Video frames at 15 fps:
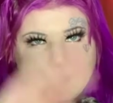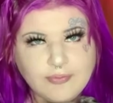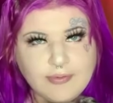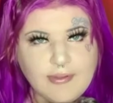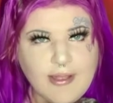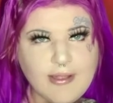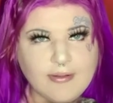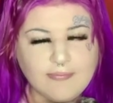
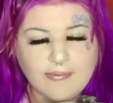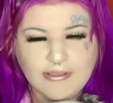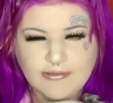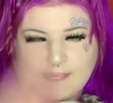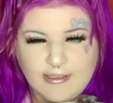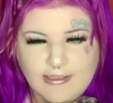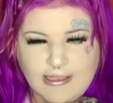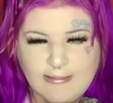So yeah, that's
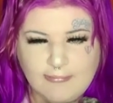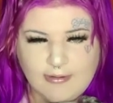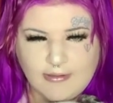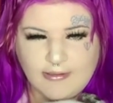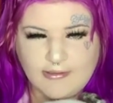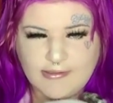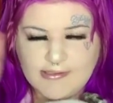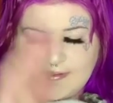what I came
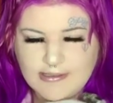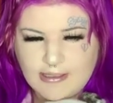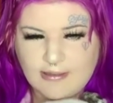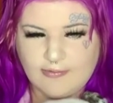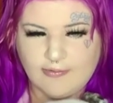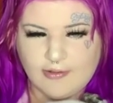on here to say.